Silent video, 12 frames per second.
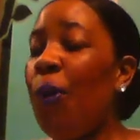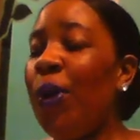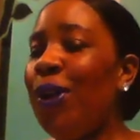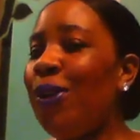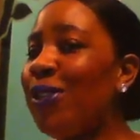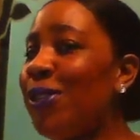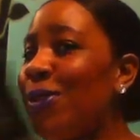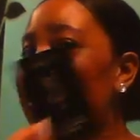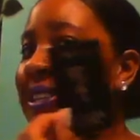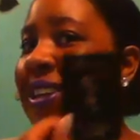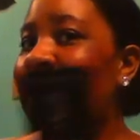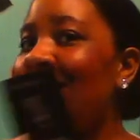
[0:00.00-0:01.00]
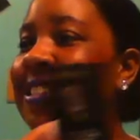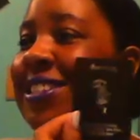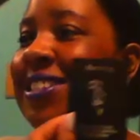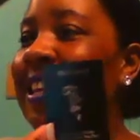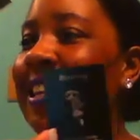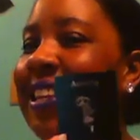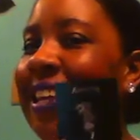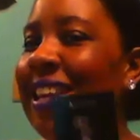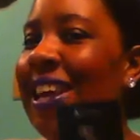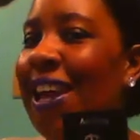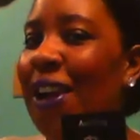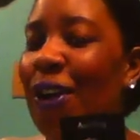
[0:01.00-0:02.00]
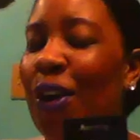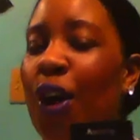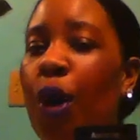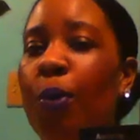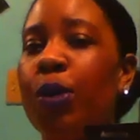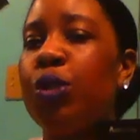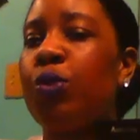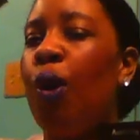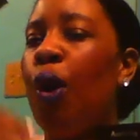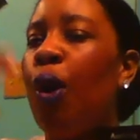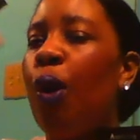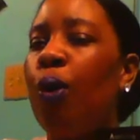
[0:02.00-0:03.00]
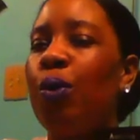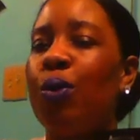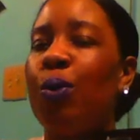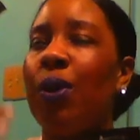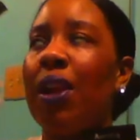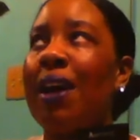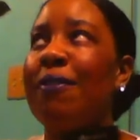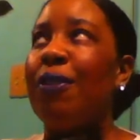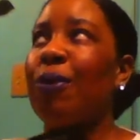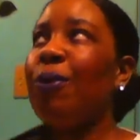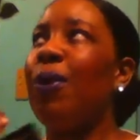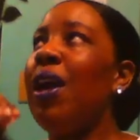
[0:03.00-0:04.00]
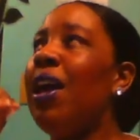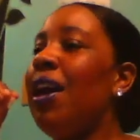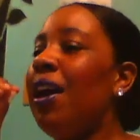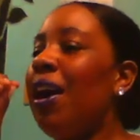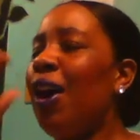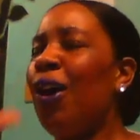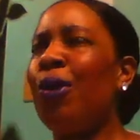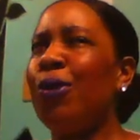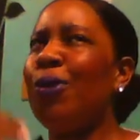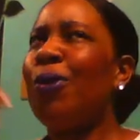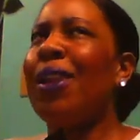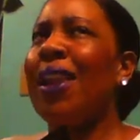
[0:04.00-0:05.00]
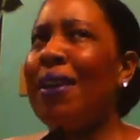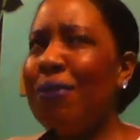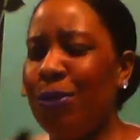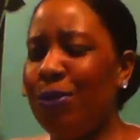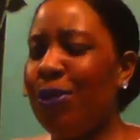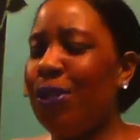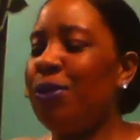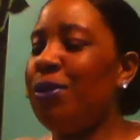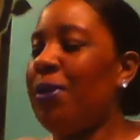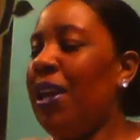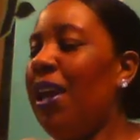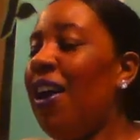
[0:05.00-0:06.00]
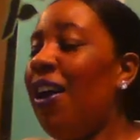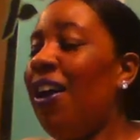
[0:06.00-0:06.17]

we also see ascending here, going to a whole new level a whole new level, excuse me.